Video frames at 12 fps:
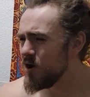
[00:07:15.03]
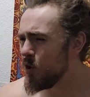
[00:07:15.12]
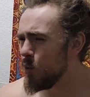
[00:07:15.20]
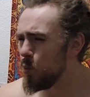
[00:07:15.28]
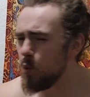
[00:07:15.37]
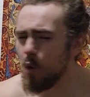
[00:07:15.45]

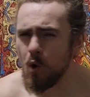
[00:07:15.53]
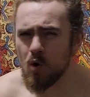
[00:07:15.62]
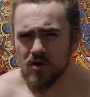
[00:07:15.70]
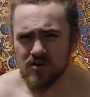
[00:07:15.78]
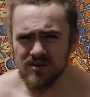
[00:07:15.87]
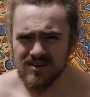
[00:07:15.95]

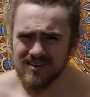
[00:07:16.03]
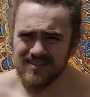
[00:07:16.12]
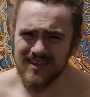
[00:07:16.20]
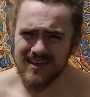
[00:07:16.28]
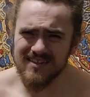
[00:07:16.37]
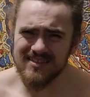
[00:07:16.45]
war,
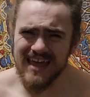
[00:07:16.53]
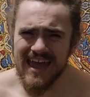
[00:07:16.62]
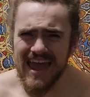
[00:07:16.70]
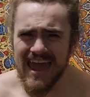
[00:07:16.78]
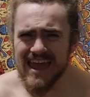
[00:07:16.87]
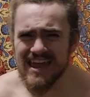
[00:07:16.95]
the, the
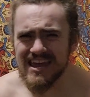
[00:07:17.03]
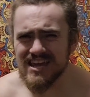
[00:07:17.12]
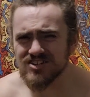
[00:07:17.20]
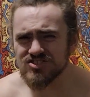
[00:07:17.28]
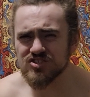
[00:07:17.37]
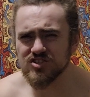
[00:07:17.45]

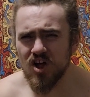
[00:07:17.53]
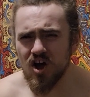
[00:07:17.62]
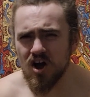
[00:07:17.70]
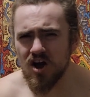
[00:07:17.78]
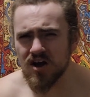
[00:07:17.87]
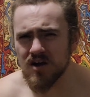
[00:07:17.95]
age
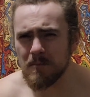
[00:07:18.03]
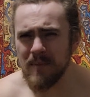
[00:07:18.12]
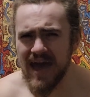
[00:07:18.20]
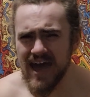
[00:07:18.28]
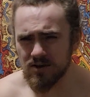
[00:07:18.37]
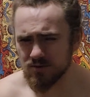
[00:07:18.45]
long
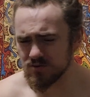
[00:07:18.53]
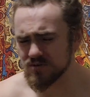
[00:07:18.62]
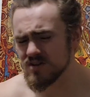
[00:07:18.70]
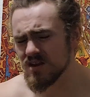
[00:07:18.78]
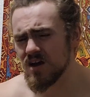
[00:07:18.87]
battle